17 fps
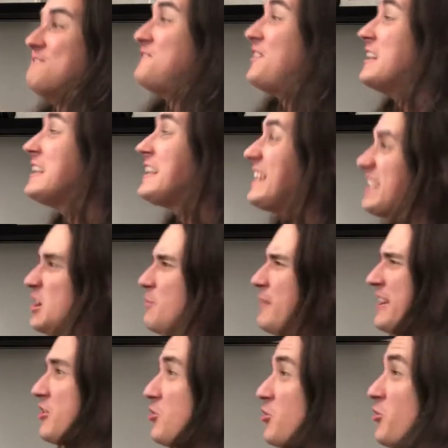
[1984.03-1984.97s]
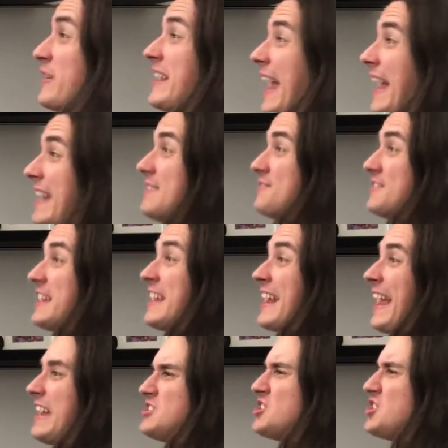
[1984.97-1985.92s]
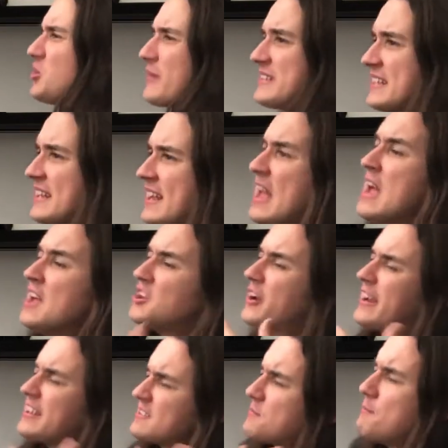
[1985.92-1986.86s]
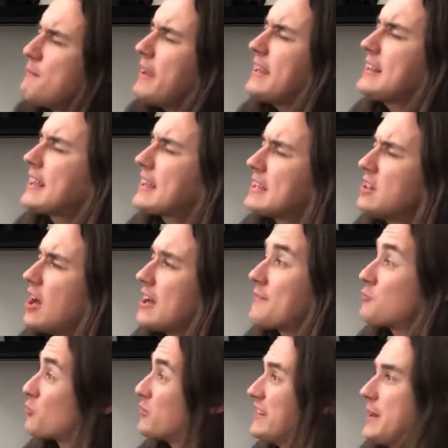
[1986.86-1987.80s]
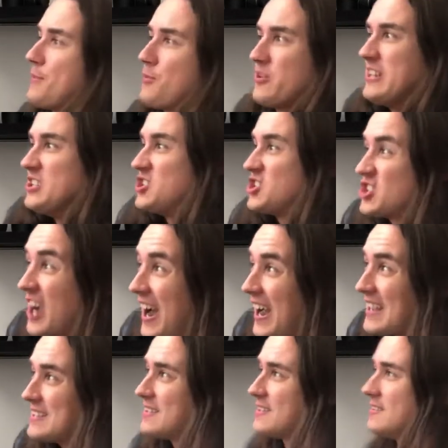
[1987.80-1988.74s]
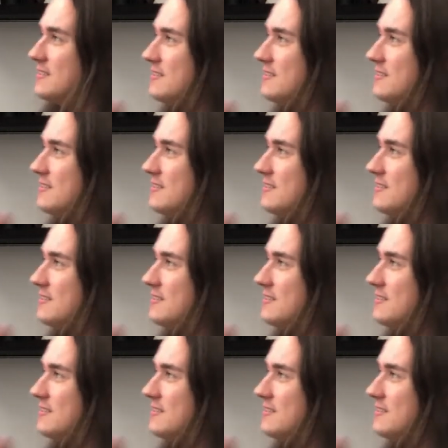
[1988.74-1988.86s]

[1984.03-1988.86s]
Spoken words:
funny, it'll be creatively engaging. You get to make like a lot of really pretty shot.